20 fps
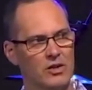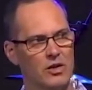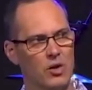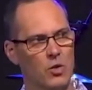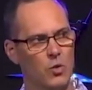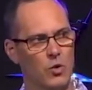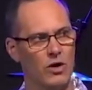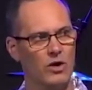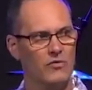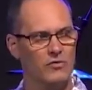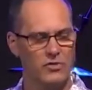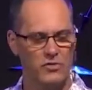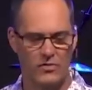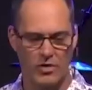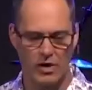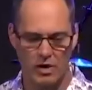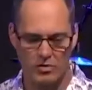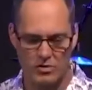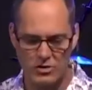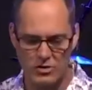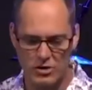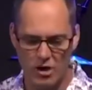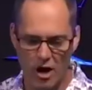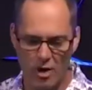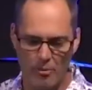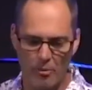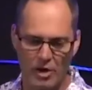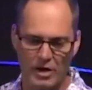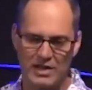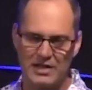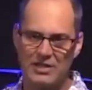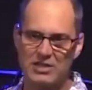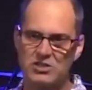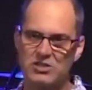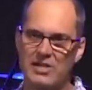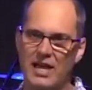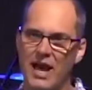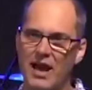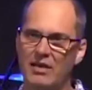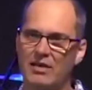Well, if you follow the stock market, it's
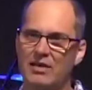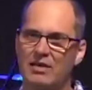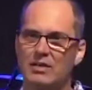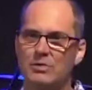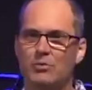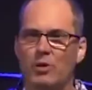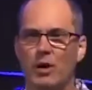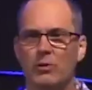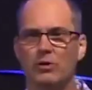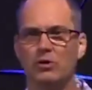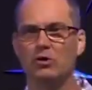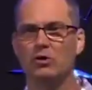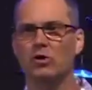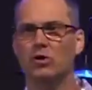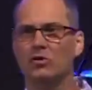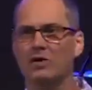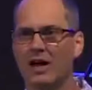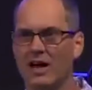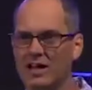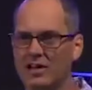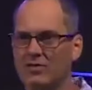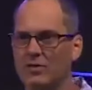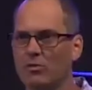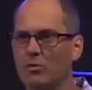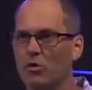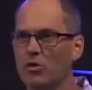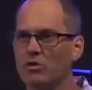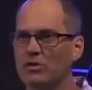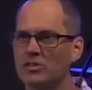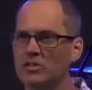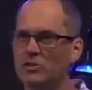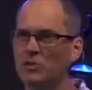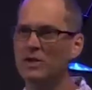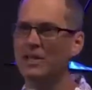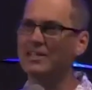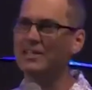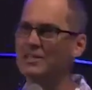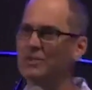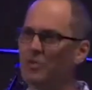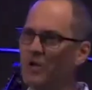down, and it's probably going to go down even more this week. I
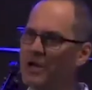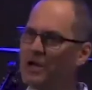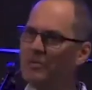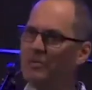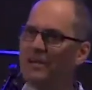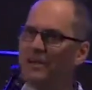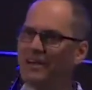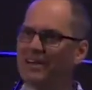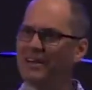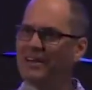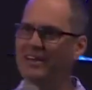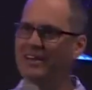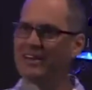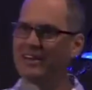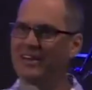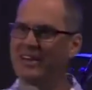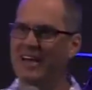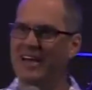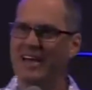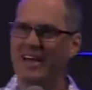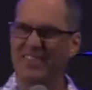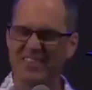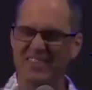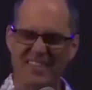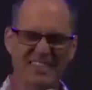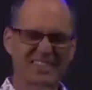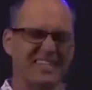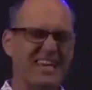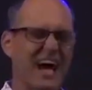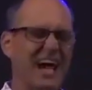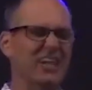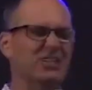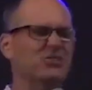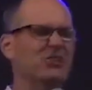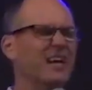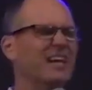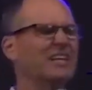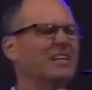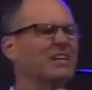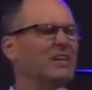said, wait a minute. This guy
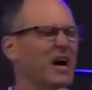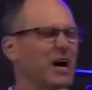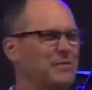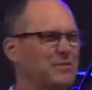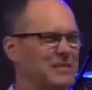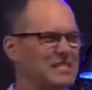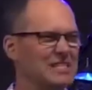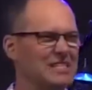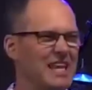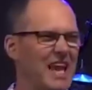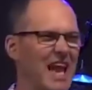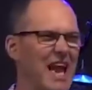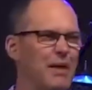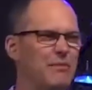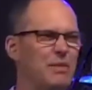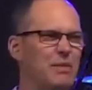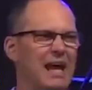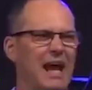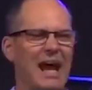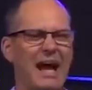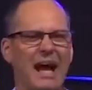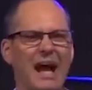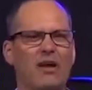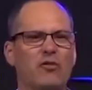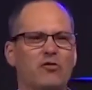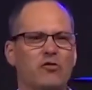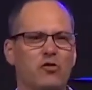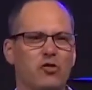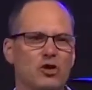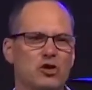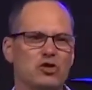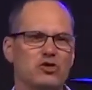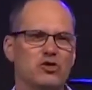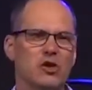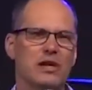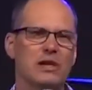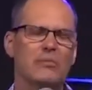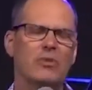tried to come and scam me, and I got frustrated.